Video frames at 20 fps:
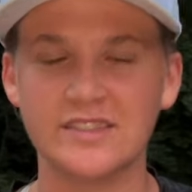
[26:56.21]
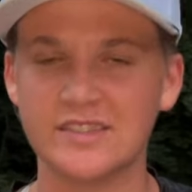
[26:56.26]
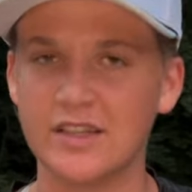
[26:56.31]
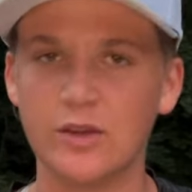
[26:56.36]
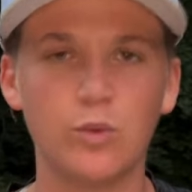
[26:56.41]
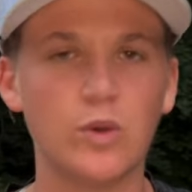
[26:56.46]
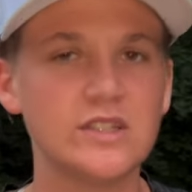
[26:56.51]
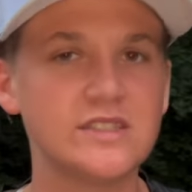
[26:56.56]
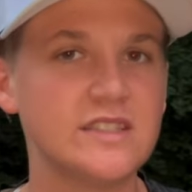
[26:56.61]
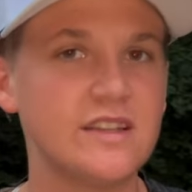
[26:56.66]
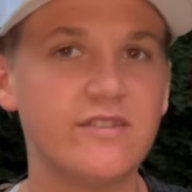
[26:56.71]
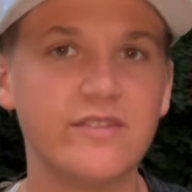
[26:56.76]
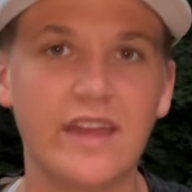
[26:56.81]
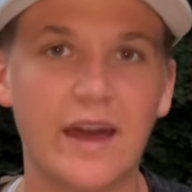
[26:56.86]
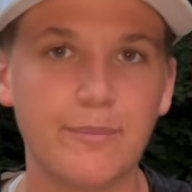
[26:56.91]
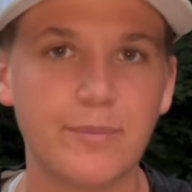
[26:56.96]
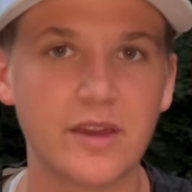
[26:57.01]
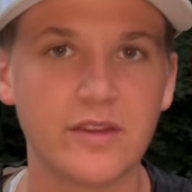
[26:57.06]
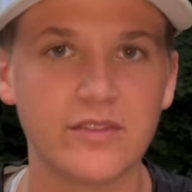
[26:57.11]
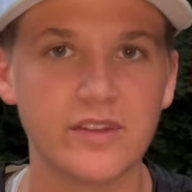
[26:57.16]
And it wasn't even
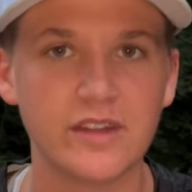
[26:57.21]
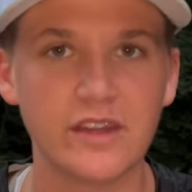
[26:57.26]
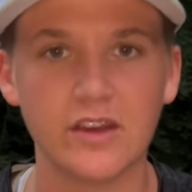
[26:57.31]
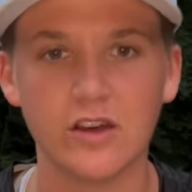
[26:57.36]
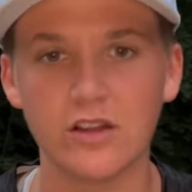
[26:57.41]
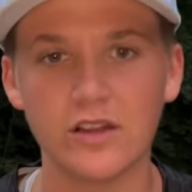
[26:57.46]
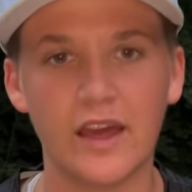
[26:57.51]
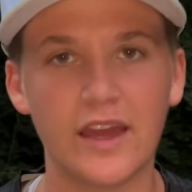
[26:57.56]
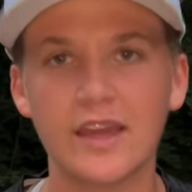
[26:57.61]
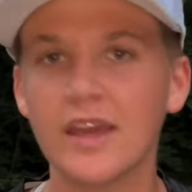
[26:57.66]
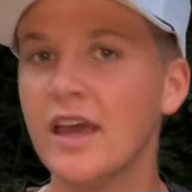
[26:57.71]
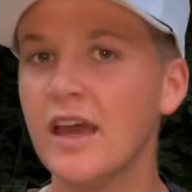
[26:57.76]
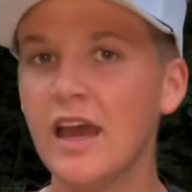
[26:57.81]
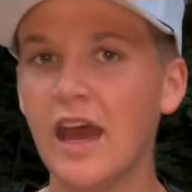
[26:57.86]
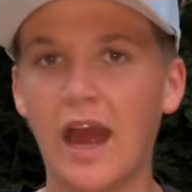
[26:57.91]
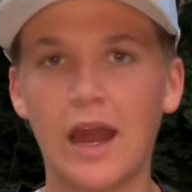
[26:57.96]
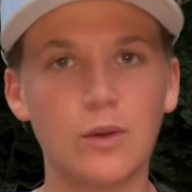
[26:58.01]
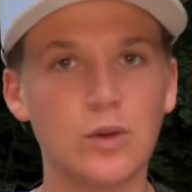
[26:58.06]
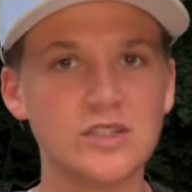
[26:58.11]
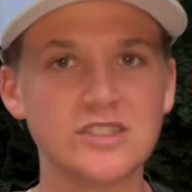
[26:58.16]
that big of a deal. Like,
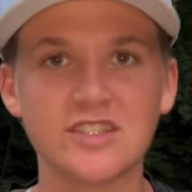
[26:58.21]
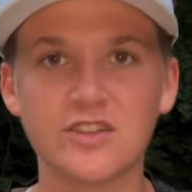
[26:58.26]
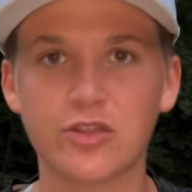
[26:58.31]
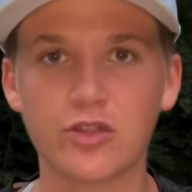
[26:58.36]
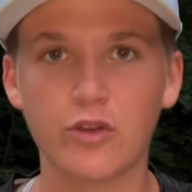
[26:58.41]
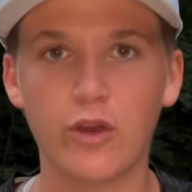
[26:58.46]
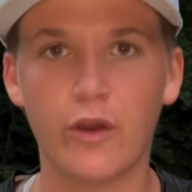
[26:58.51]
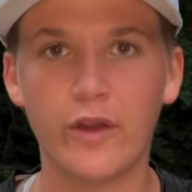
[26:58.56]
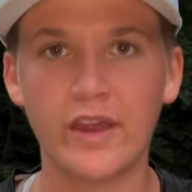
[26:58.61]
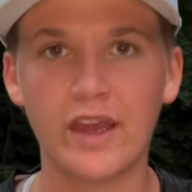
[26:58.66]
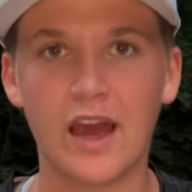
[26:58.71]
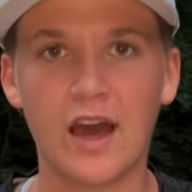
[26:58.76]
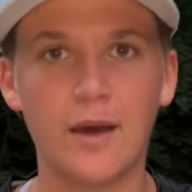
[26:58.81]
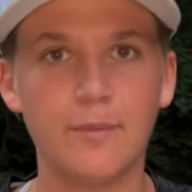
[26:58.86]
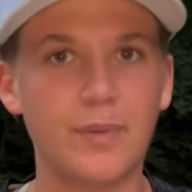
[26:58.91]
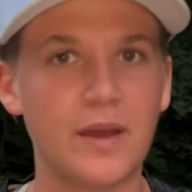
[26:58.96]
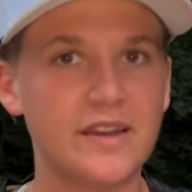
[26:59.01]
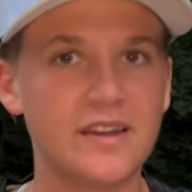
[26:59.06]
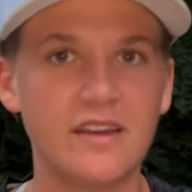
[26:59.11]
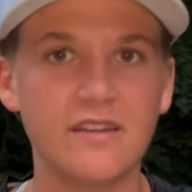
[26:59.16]
I wasn't throwing
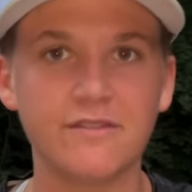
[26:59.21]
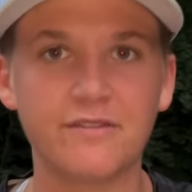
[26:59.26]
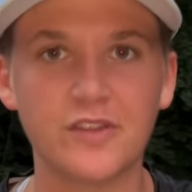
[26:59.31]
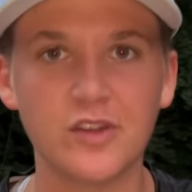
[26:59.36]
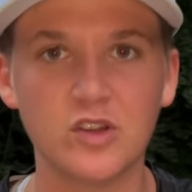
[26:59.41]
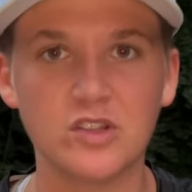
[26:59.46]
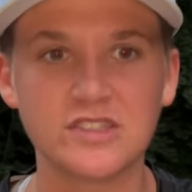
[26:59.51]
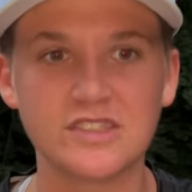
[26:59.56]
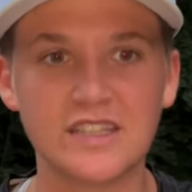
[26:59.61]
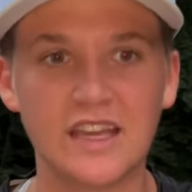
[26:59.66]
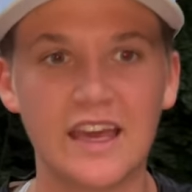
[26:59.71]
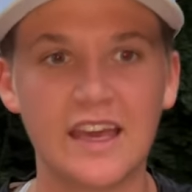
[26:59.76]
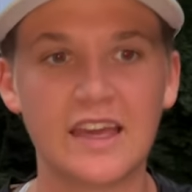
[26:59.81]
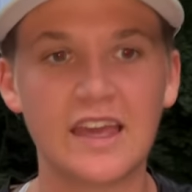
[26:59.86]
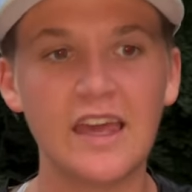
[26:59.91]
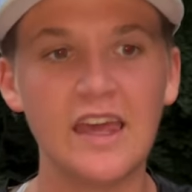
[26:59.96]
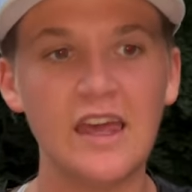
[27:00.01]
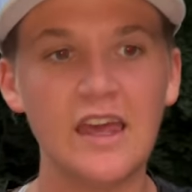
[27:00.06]
up. I didn't feel sick.